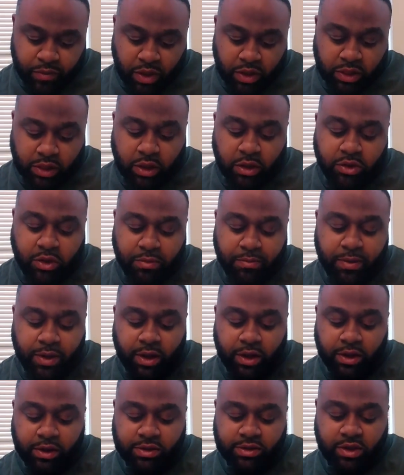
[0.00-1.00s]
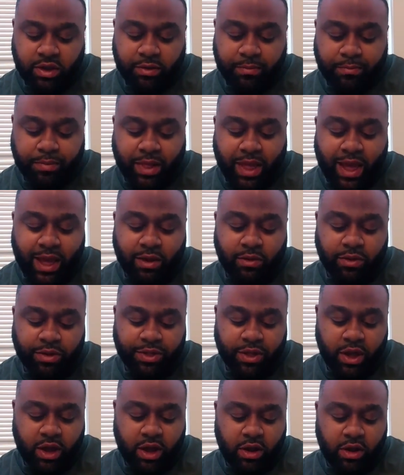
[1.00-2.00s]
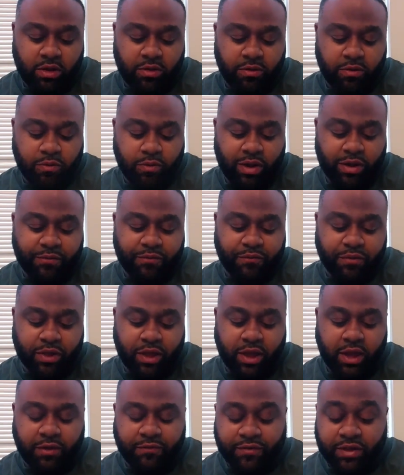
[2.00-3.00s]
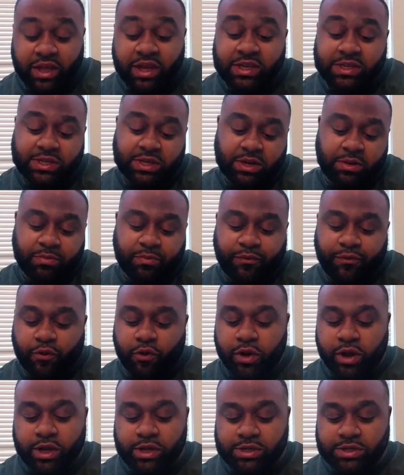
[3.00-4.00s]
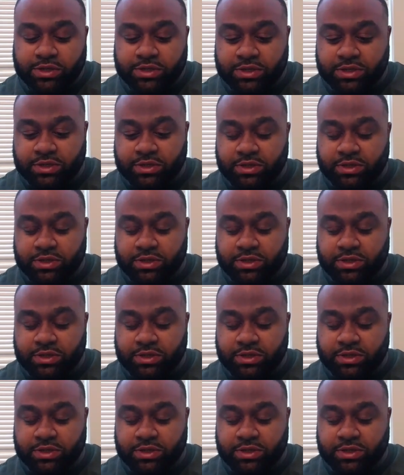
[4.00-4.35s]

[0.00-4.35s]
Lunker Bug. They're black with our red flake, flakes in them, four inches.